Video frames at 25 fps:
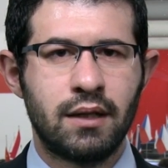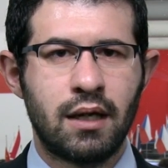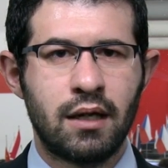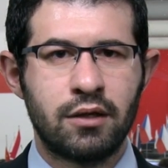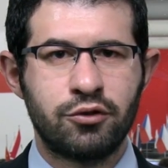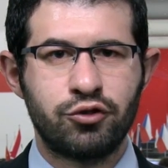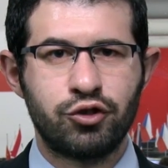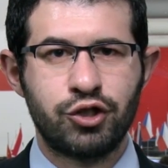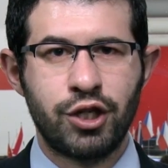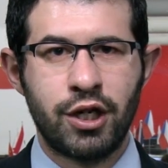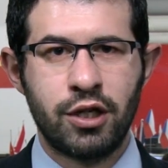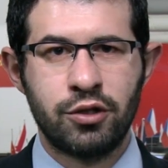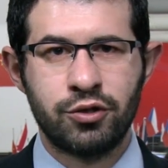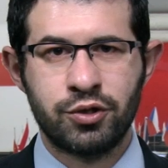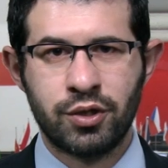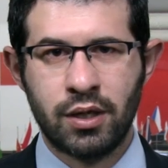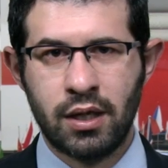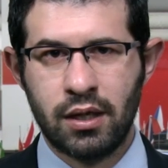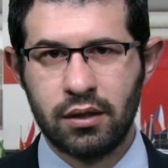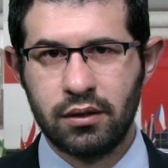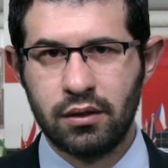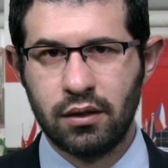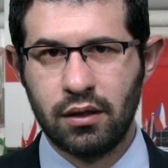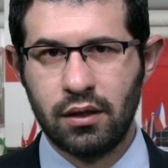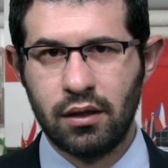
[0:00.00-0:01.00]
unchanged
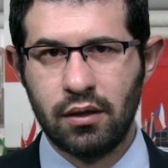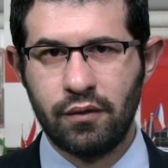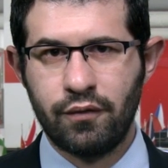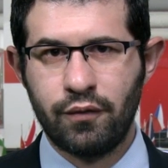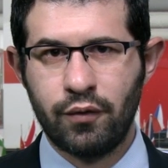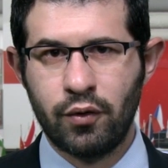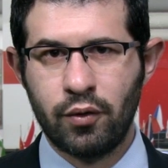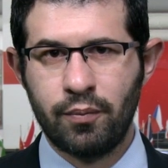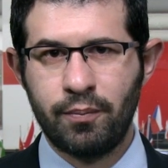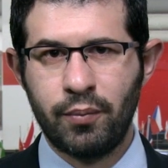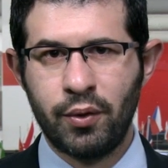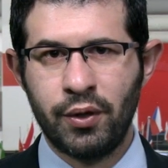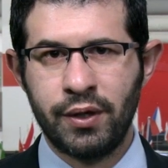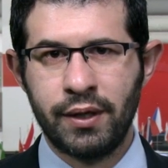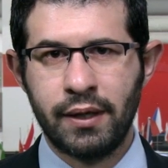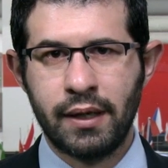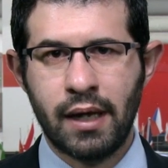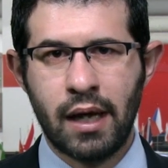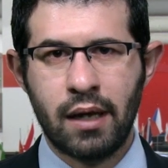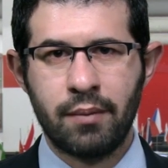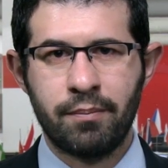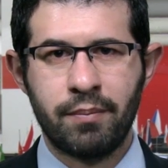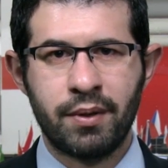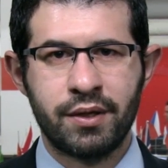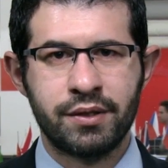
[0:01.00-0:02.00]
at
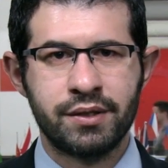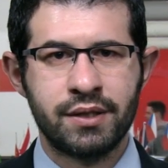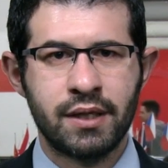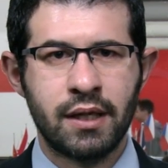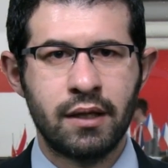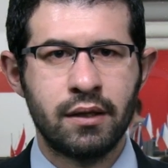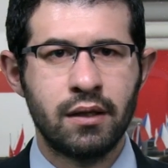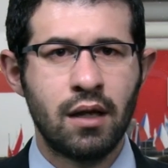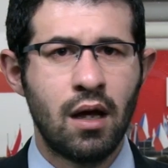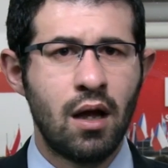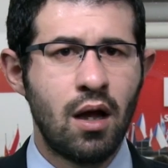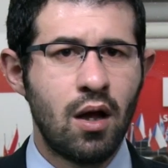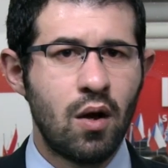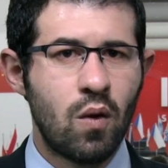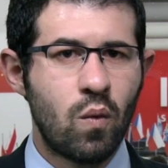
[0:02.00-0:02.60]
4.9%,